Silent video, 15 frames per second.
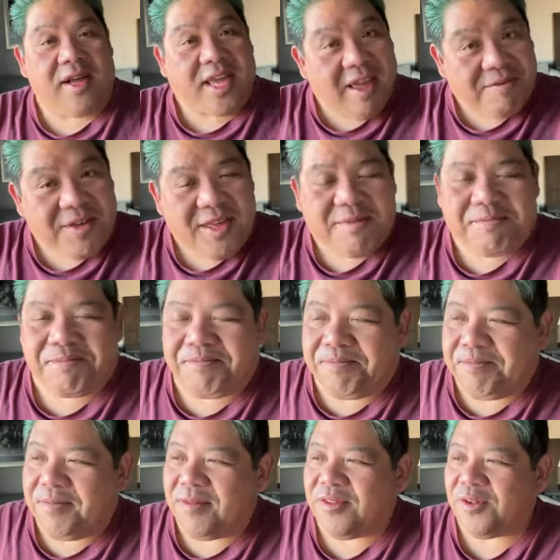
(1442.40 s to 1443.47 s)
caffeine.
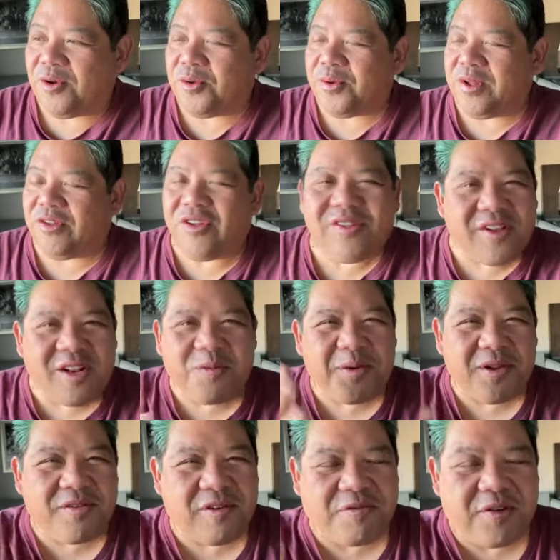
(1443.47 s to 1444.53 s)
So it's just a little bit
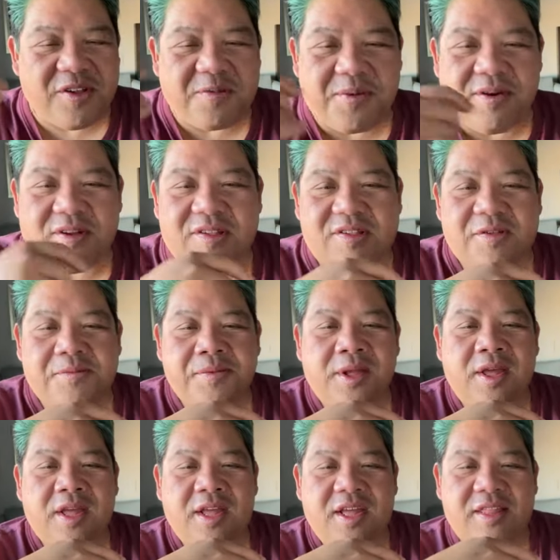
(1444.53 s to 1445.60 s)
of a different experience
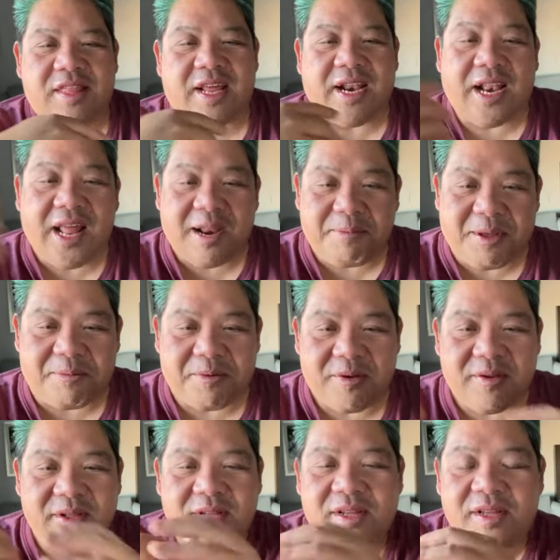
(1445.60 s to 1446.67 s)
than a lot of people.